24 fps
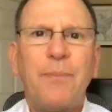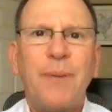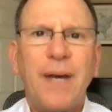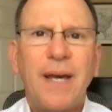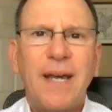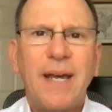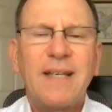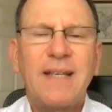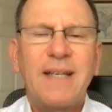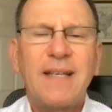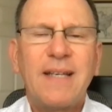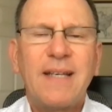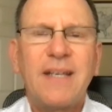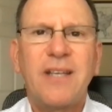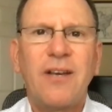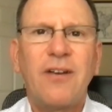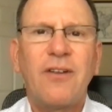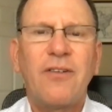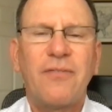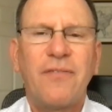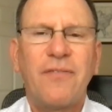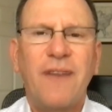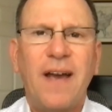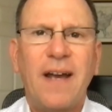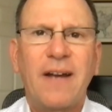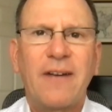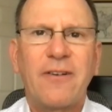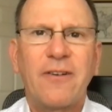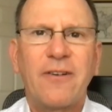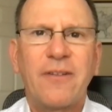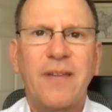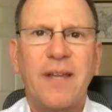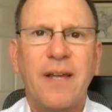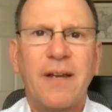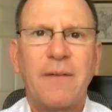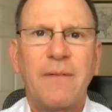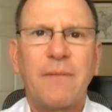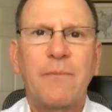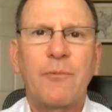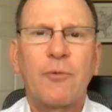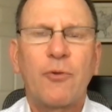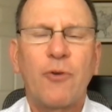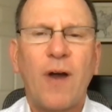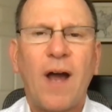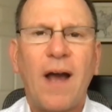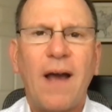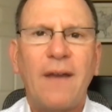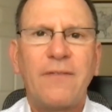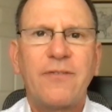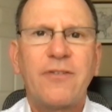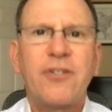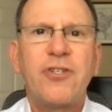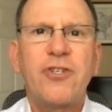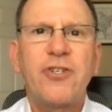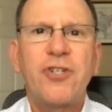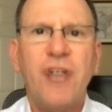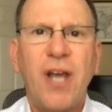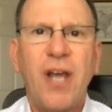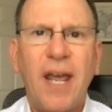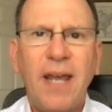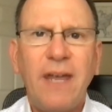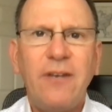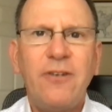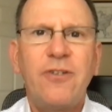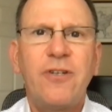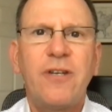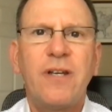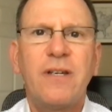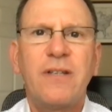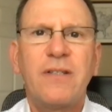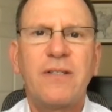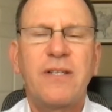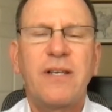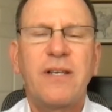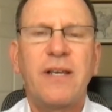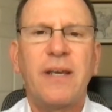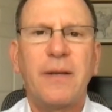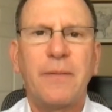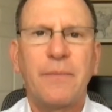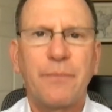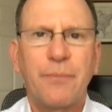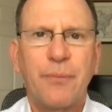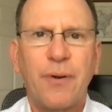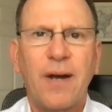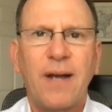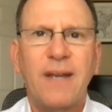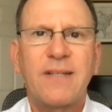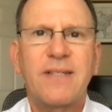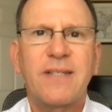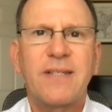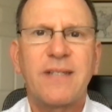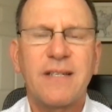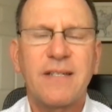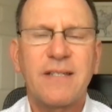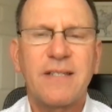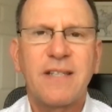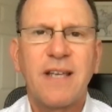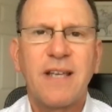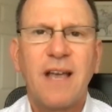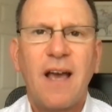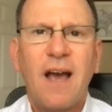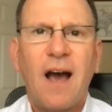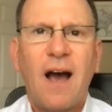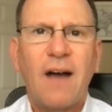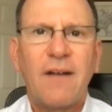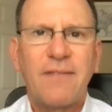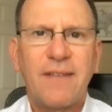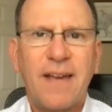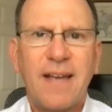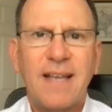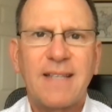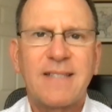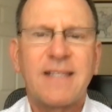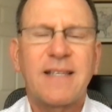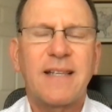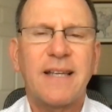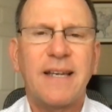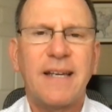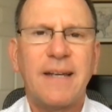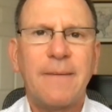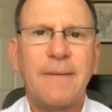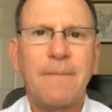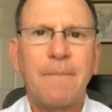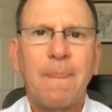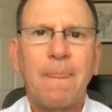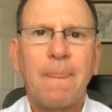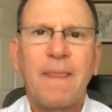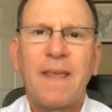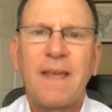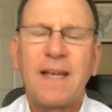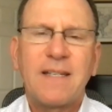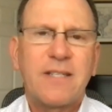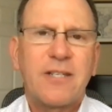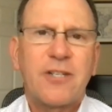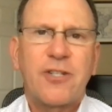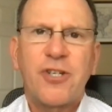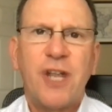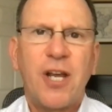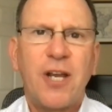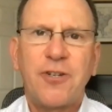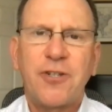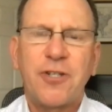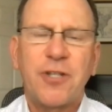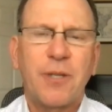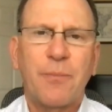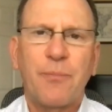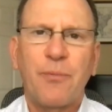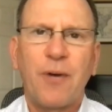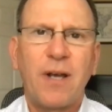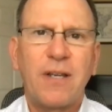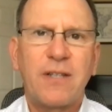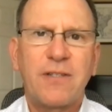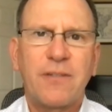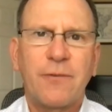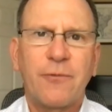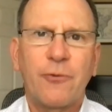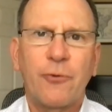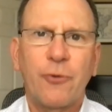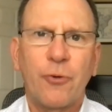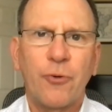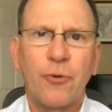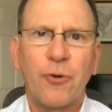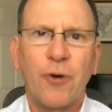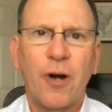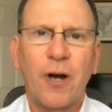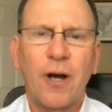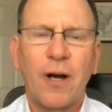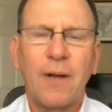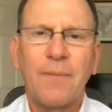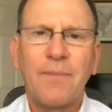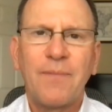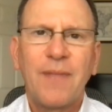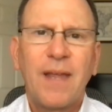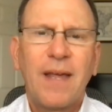Biggest single factor that drives changes in prices of gasoline is a change in the price of crude oil.